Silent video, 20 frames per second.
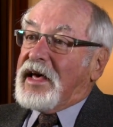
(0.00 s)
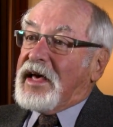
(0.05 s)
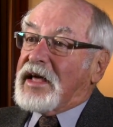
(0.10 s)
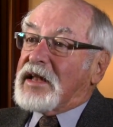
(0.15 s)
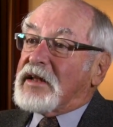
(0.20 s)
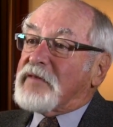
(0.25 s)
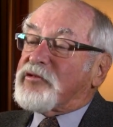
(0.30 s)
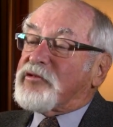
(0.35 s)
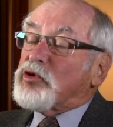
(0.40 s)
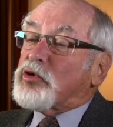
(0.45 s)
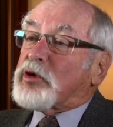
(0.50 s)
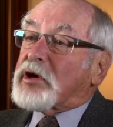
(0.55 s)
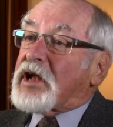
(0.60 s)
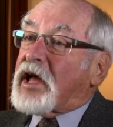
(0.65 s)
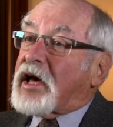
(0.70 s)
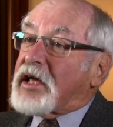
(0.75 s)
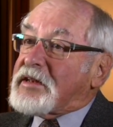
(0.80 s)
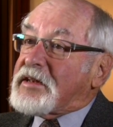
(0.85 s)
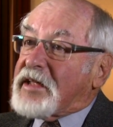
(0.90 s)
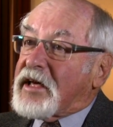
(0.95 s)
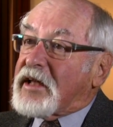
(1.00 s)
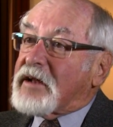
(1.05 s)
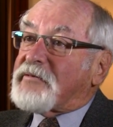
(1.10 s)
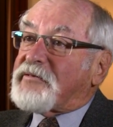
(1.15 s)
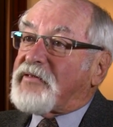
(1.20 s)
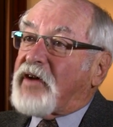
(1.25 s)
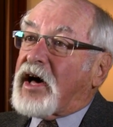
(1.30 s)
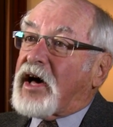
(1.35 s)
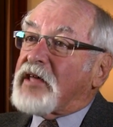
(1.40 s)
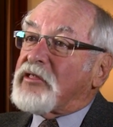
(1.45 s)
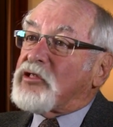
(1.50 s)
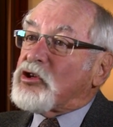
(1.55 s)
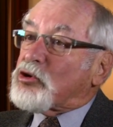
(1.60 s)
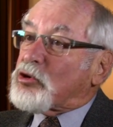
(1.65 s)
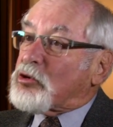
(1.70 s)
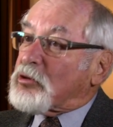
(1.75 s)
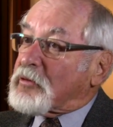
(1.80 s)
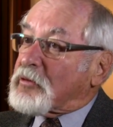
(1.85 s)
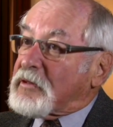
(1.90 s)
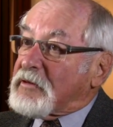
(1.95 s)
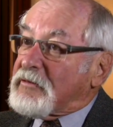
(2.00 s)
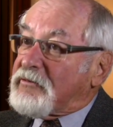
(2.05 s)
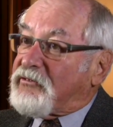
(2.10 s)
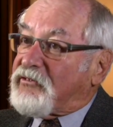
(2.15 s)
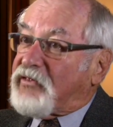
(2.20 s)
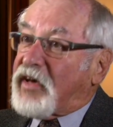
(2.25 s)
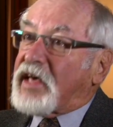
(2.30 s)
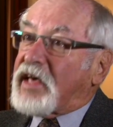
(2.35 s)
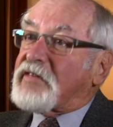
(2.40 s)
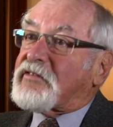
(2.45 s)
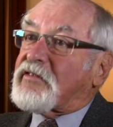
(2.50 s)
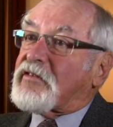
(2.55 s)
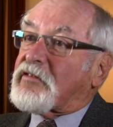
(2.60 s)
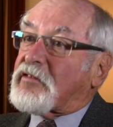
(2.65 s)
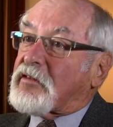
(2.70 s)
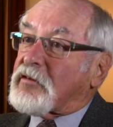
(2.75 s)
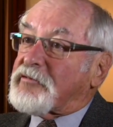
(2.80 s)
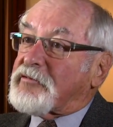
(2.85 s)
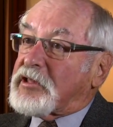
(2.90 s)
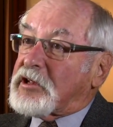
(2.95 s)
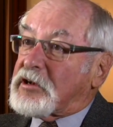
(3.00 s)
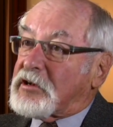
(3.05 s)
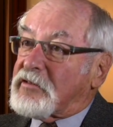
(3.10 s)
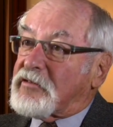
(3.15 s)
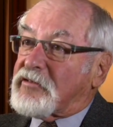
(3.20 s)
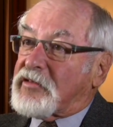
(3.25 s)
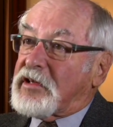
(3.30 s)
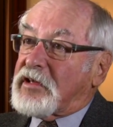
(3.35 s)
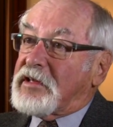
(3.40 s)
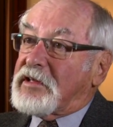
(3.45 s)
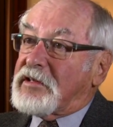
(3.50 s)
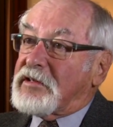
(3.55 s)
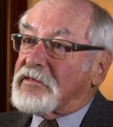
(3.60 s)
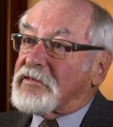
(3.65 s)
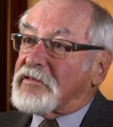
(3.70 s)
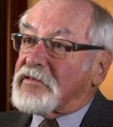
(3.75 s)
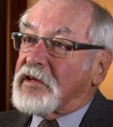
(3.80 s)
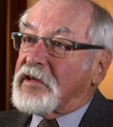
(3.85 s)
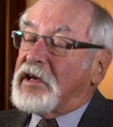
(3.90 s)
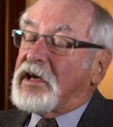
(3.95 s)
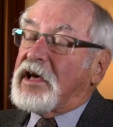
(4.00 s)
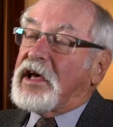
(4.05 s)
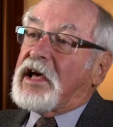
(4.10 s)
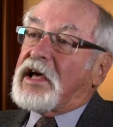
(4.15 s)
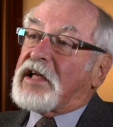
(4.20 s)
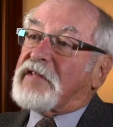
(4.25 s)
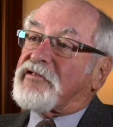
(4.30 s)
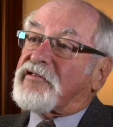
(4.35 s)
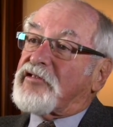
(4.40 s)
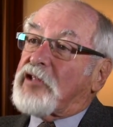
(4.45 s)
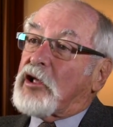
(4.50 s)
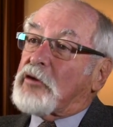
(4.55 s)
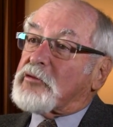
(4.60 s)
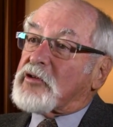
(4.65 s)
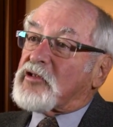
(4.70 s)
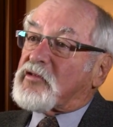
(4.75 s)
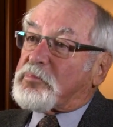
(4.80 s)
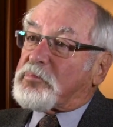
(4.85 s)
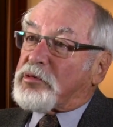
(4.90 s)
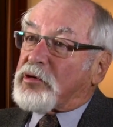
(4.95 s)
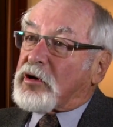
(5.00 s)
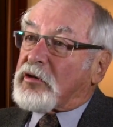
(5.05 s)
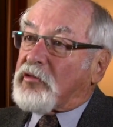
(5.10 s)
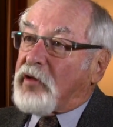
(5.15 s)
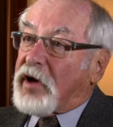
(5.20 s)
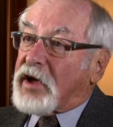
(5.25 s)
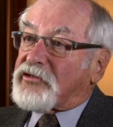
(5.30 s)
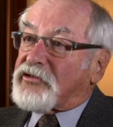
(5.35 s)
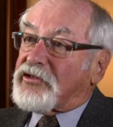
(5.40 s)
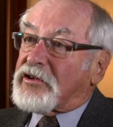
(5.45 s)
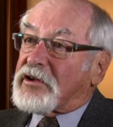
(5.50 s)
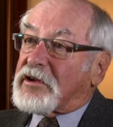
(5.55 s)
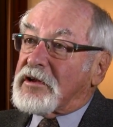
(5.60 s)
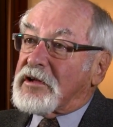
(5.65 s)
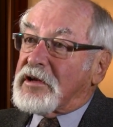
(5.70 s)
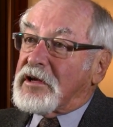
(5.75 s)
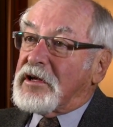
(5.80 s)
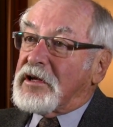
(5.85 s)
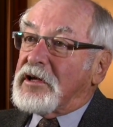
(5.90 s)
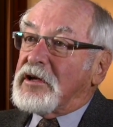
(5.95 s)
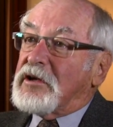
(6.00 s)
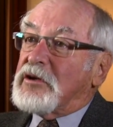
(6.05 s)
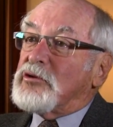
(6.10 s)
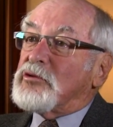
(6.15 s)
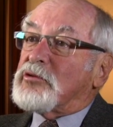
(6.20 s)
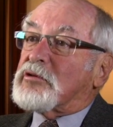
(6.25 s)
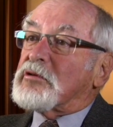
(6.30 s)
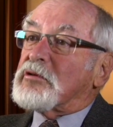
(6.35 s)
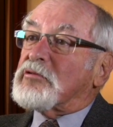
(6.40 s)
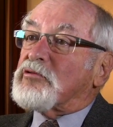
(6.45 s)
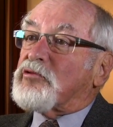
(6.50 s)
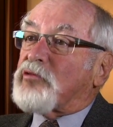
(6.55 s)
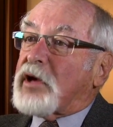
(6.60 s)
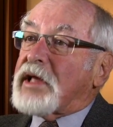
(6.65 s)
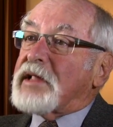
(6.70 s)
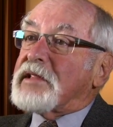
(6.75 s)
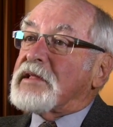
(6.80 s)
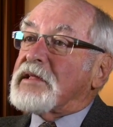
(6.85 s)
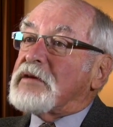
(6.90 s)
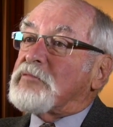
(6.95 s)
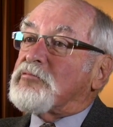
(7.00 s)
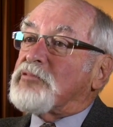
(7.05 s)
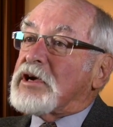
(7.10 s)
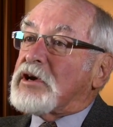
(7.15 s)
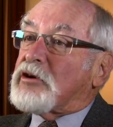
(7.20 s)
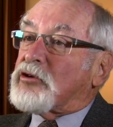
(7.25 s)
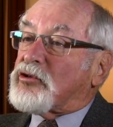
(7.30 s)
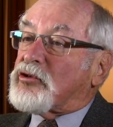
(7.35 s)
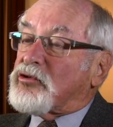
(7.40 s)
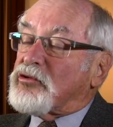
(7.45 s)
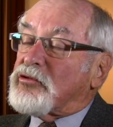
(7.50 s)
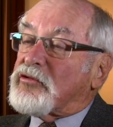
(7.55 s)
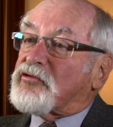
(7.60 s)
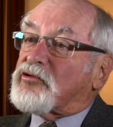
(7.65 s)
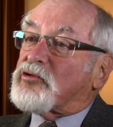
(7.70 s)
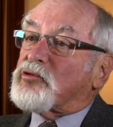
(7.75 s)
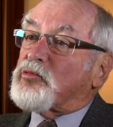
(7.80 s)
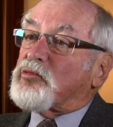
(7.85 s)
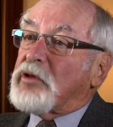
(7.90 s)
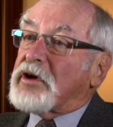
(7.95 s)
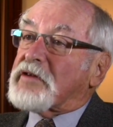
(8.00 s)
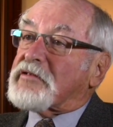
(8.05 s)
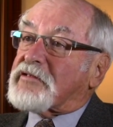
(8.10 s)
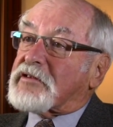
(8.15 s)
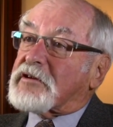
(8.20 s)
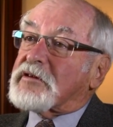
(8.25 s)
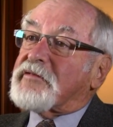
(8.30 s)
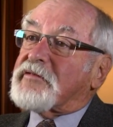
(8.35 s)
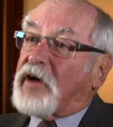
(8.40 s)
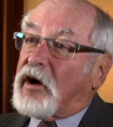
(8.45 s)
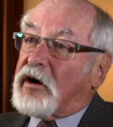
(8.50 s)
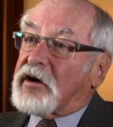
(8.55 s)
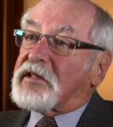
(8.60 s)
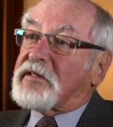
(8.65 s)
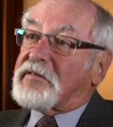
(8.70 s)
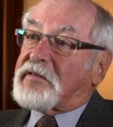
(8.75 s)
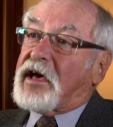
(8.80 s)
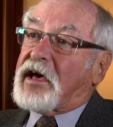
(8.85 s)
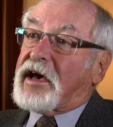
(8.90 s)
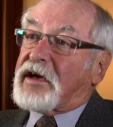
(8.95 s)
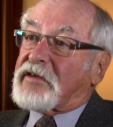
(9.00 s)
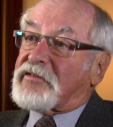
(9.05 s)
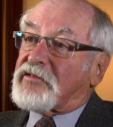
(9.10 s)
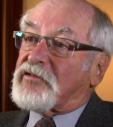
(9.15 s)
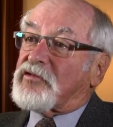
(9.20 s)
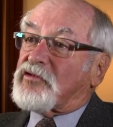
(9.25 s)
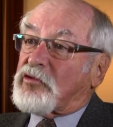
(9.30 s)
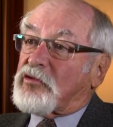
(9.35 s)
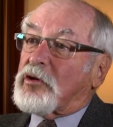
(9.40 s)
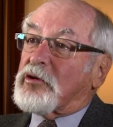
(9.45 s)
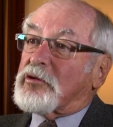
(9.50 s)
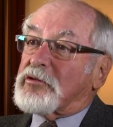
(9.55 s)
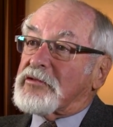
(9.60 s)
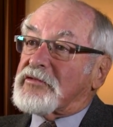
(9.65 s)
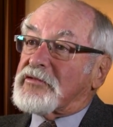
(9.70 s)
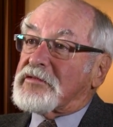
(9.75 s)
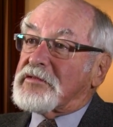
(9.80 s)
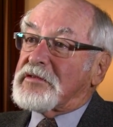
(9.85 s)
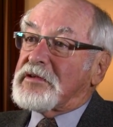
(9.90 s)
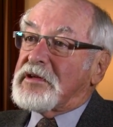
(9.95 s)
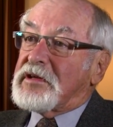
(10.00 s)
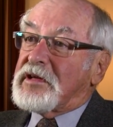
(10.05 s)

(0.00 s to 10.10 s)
And if you can identify the early phases of the disease and slow its progression, you can greatly reduce the risk of heart attacks and strokes.